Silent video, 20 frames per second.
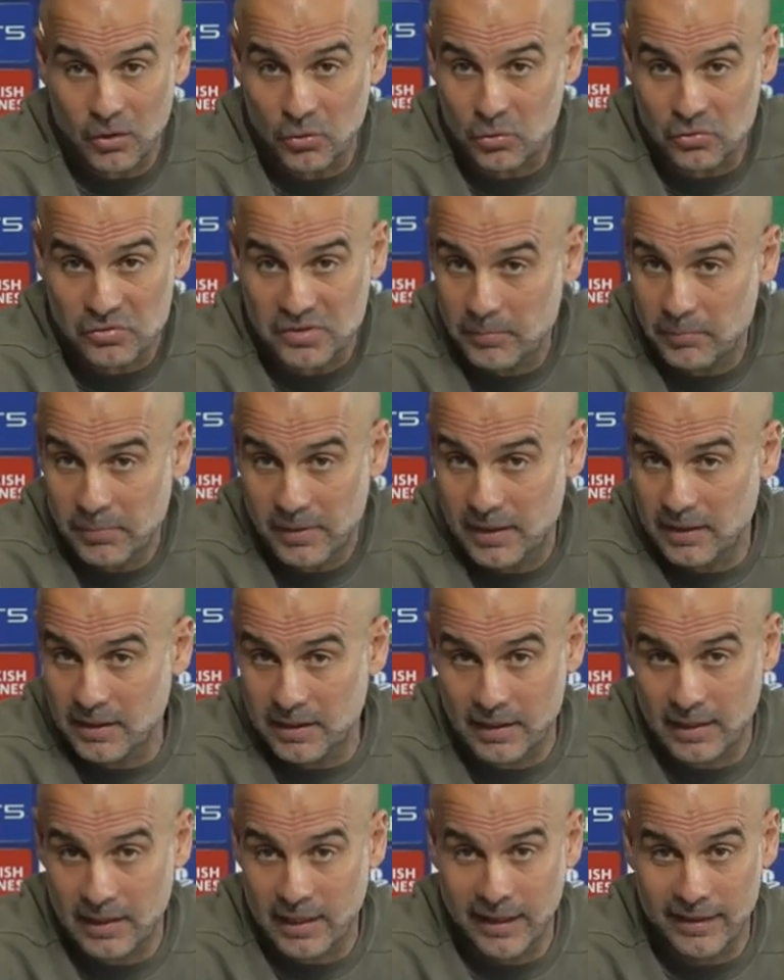not done
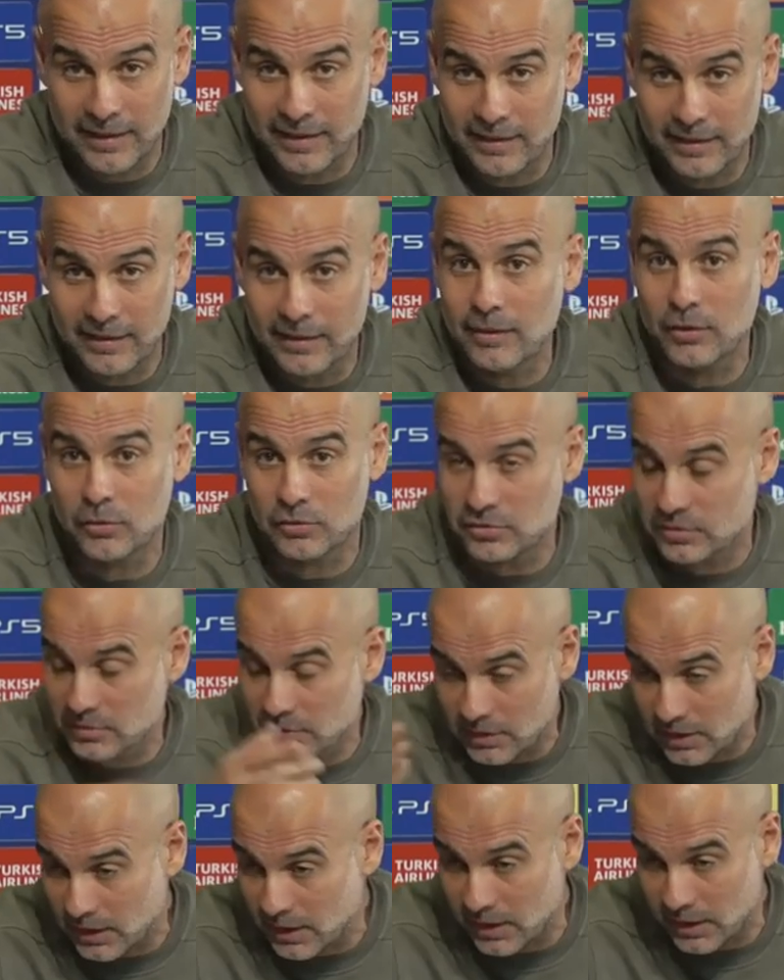anything different that
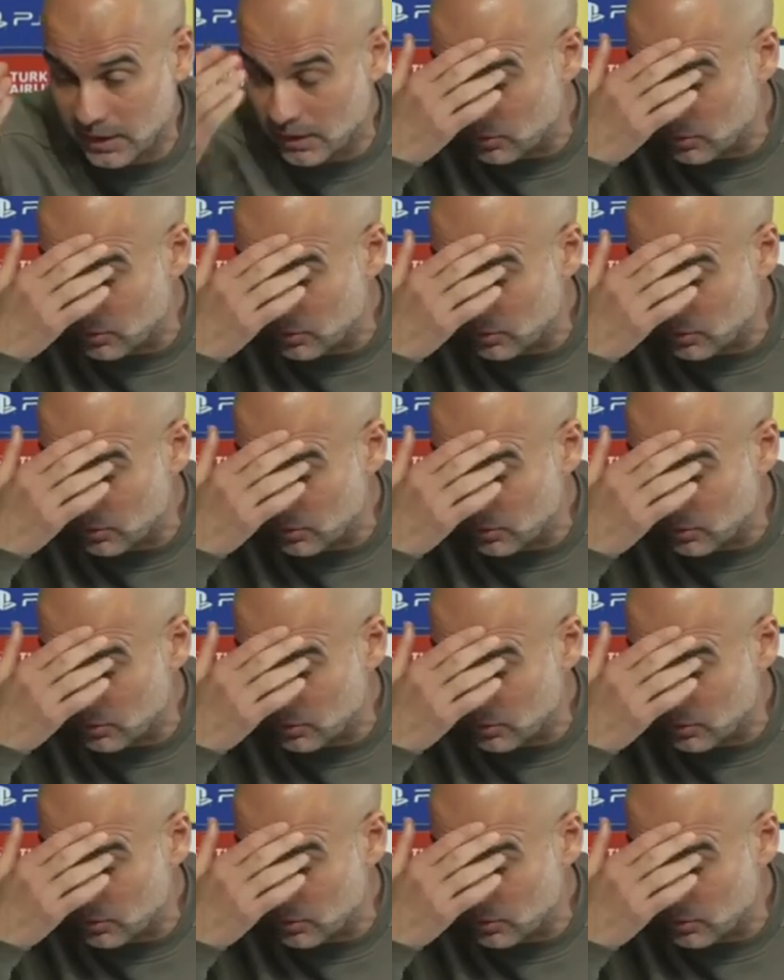you know we